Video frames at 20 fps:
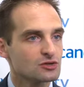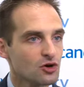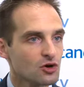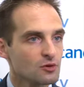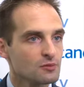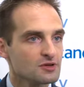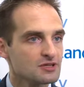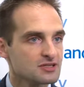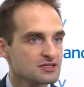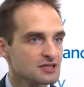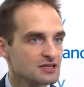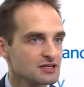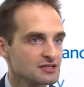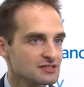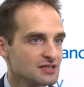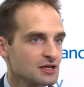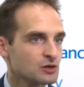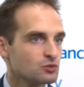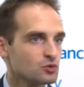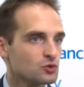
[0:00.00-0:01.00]
normal
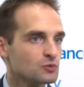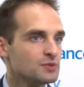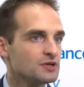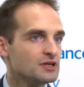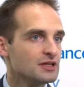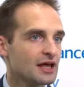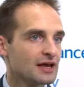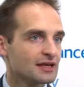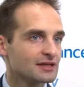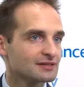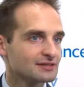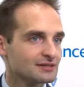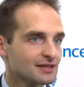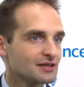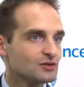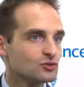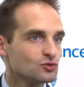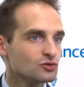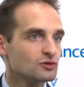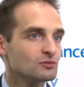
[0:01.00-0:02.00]
cells, that would be like
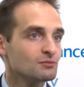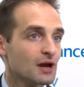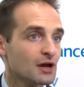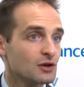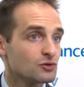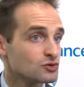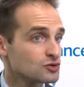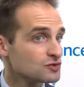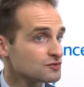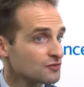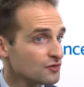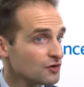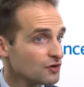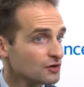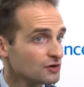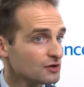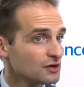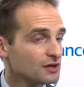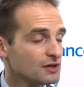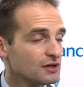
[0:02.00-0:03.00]
10 to the minus
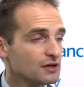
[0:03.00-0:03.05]
4,